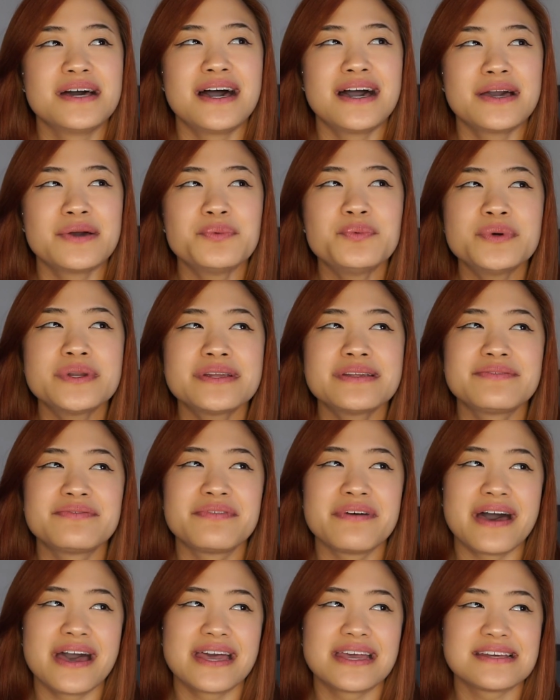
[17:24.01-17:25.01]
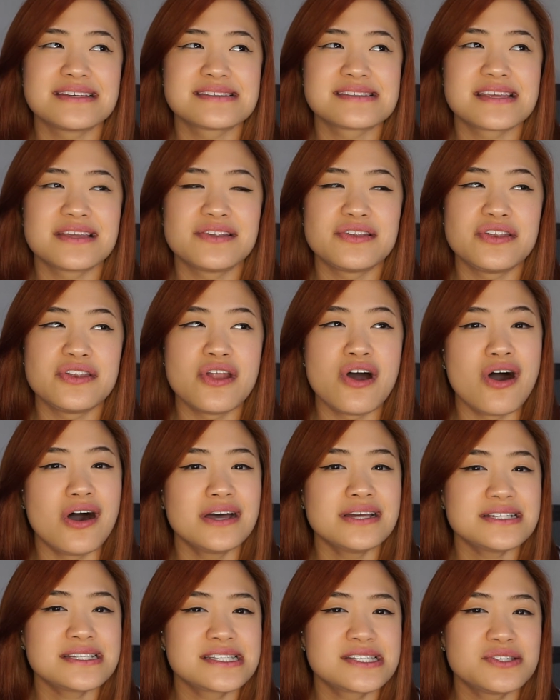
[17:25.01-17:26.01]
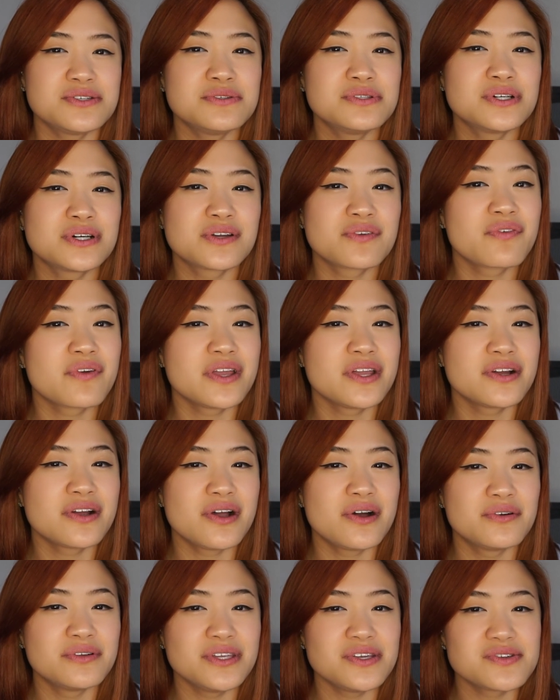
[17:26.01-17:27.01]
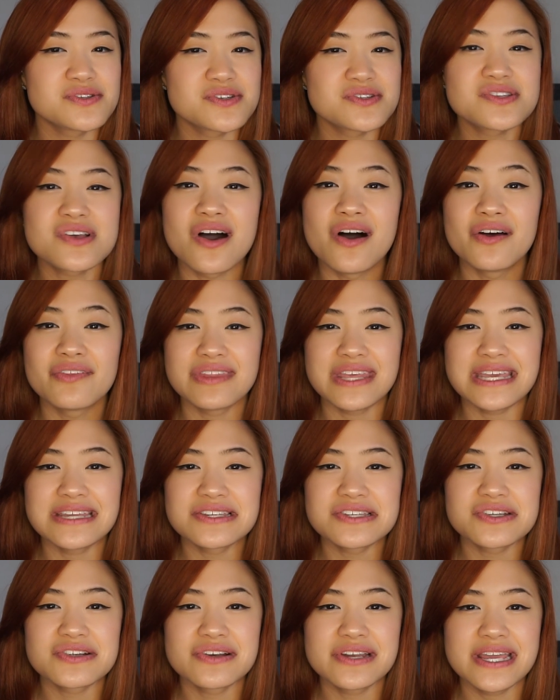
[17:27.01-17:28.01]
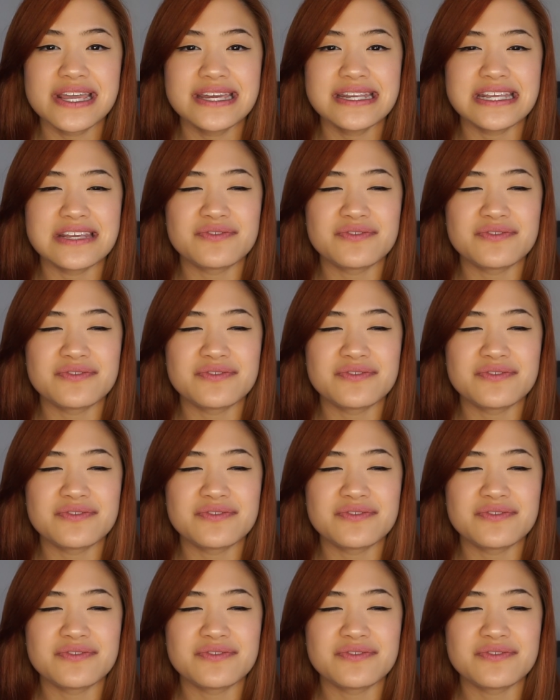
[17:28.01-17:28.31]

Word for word: I would advise not to look for your own users on the internet.